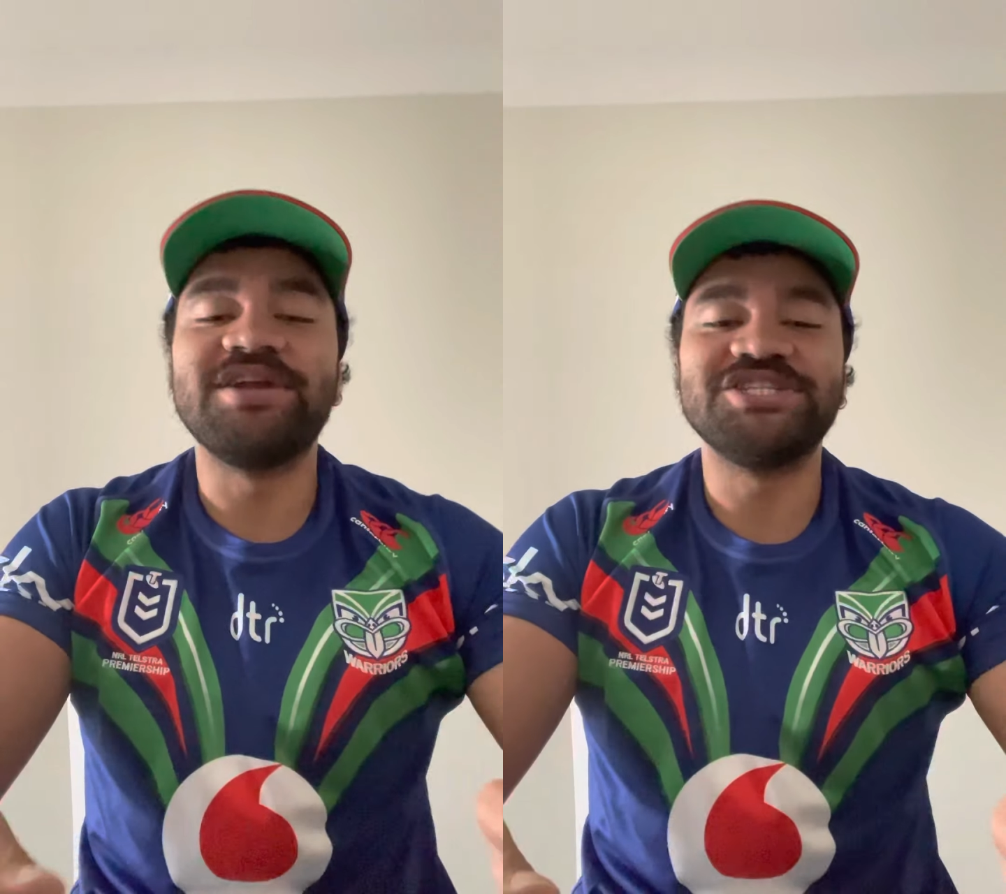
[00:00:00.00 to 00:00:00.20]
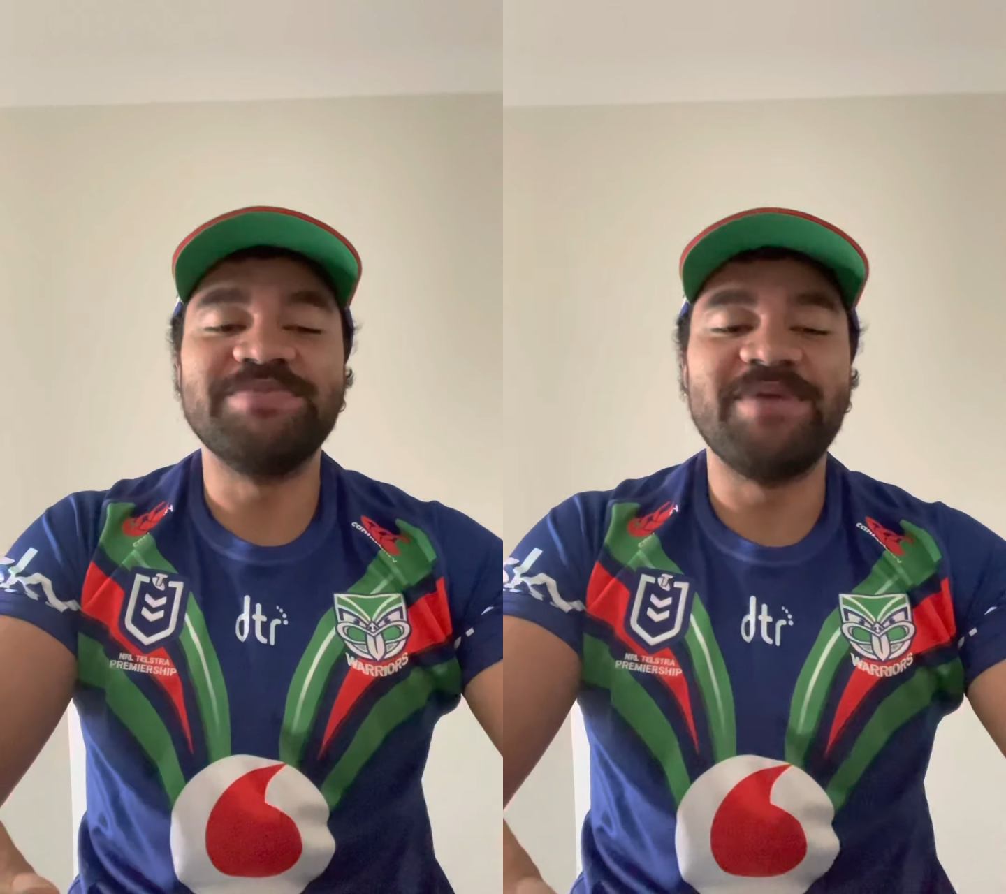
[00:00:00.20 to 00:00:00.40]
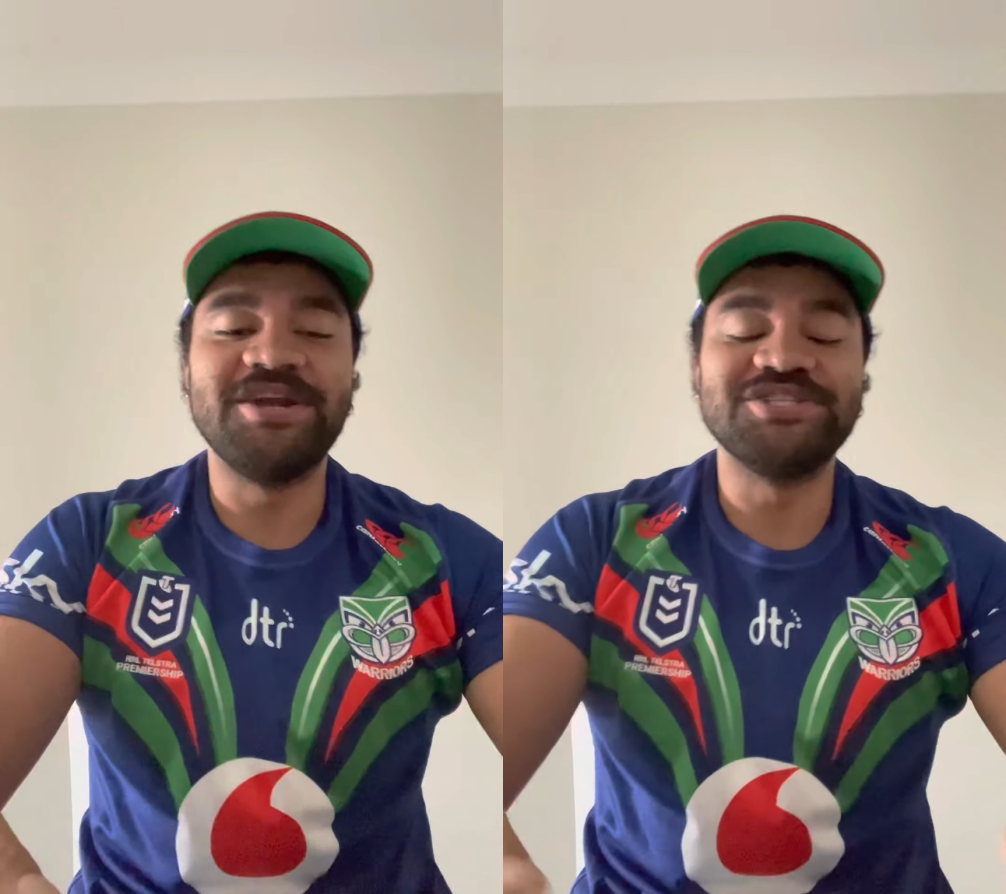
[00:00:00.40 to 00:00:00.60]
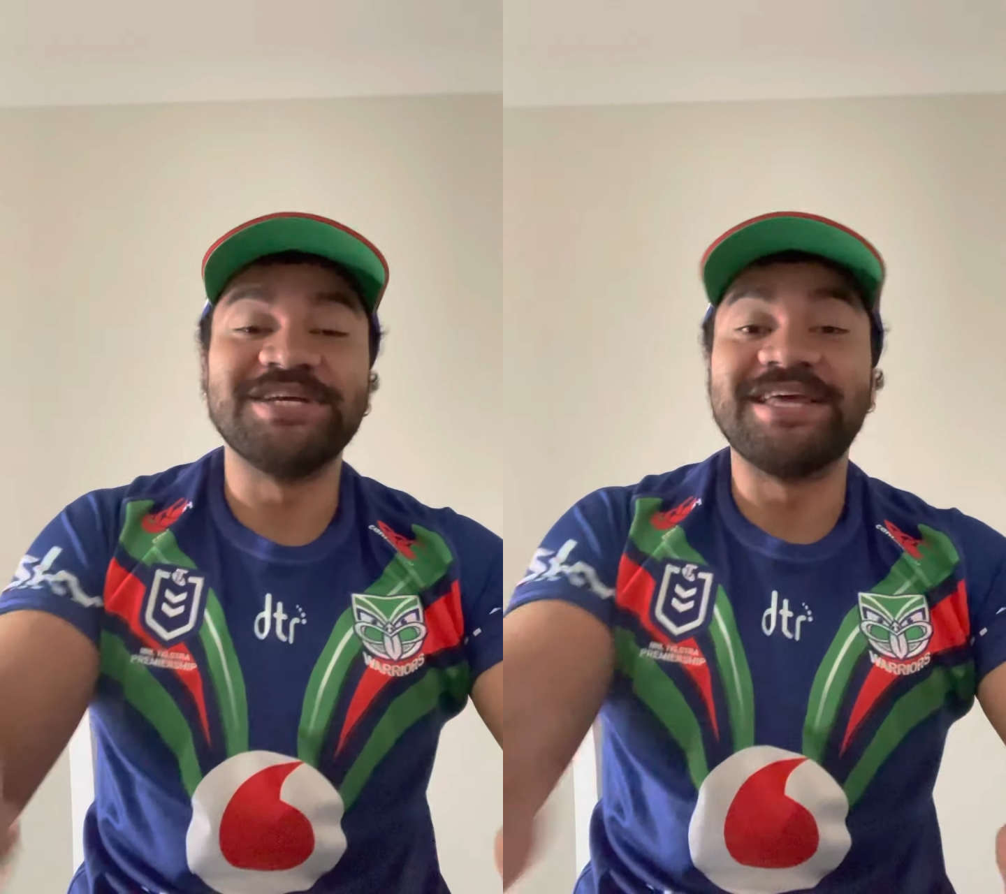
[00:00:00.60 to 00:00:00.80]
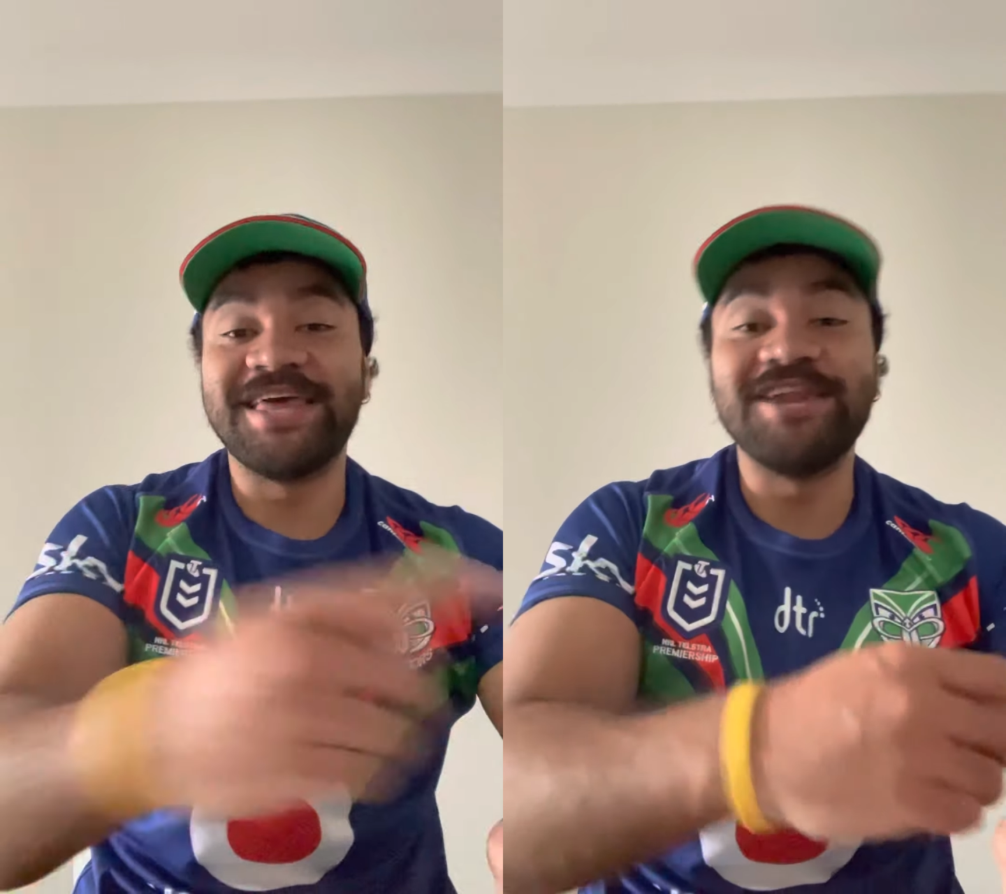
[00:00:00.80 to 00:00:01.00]
actually managed to
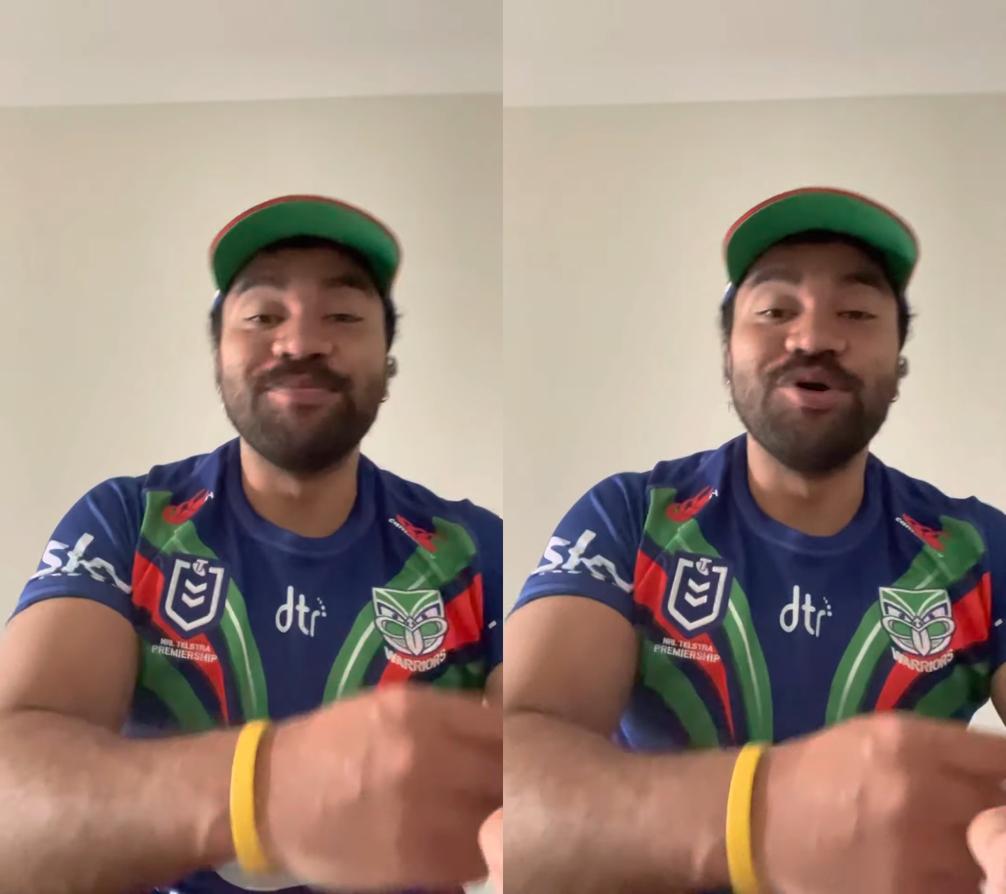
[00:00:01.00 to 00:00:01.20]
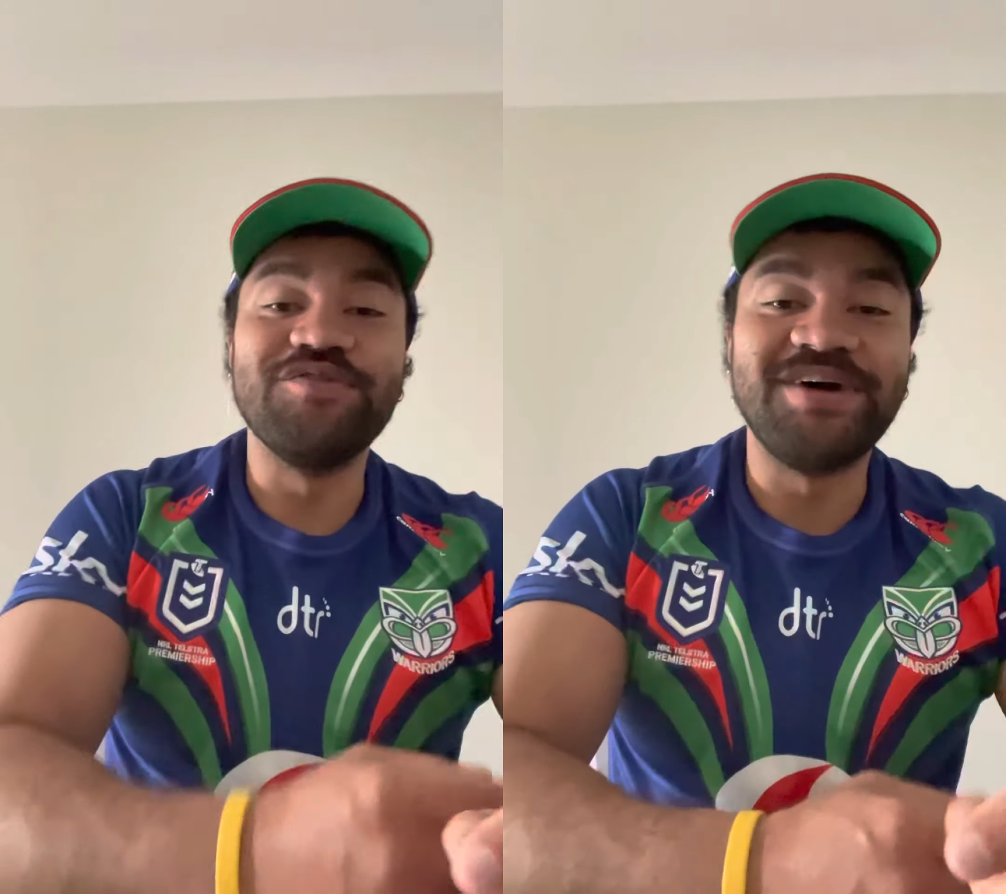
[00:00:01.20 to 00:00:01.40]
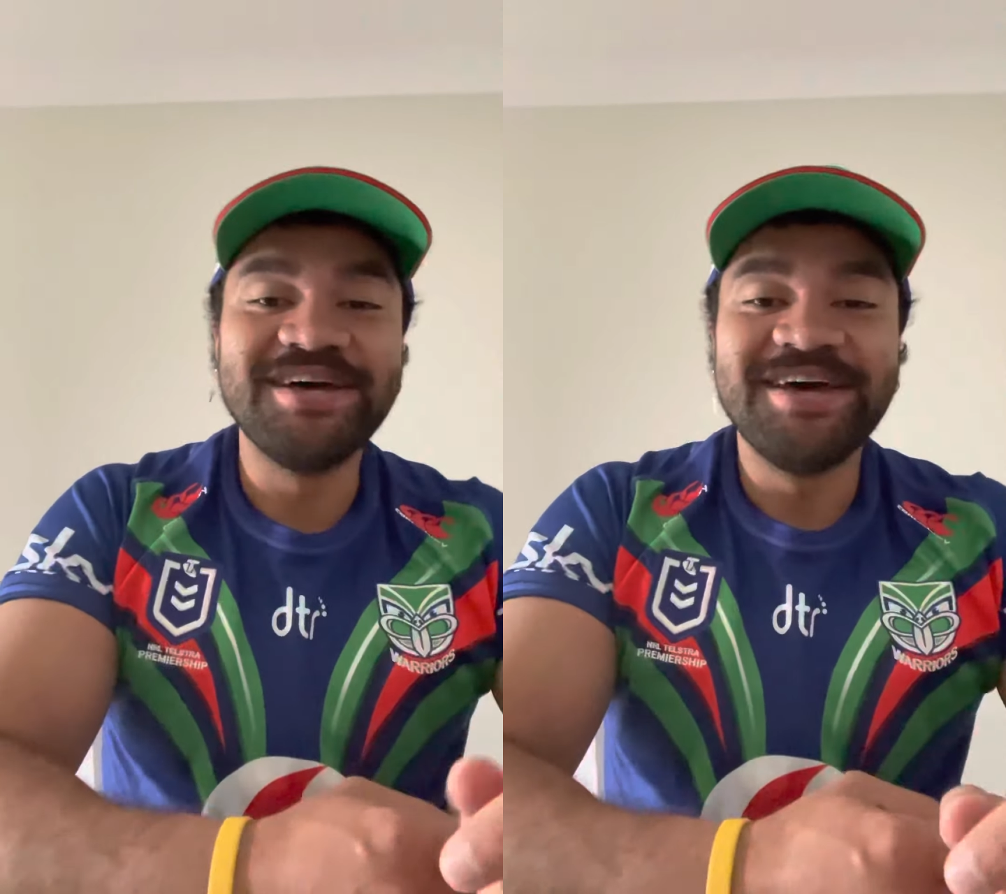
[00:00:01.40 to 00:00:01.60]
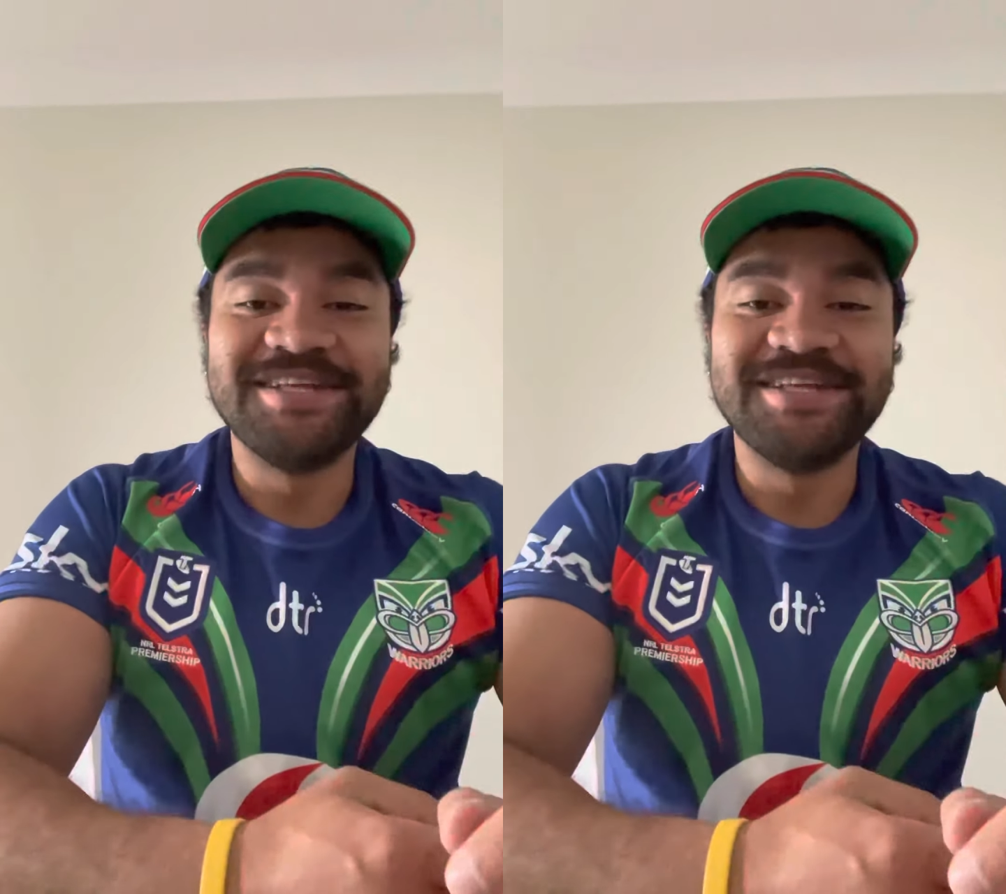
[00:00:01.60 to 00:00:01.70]
get him over